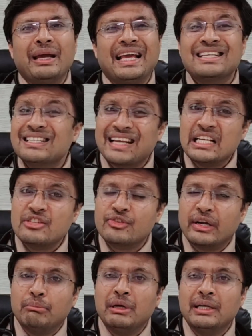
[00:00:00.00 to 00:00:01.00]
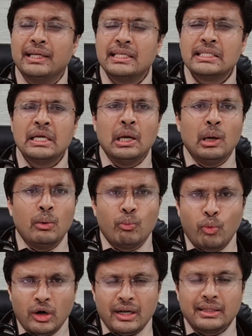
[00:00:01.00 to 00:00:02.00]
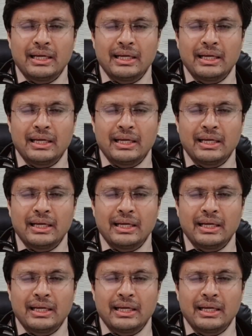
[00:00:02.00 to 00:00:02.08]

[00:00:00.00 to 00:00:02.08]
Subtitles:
exercise treadmill test. What are the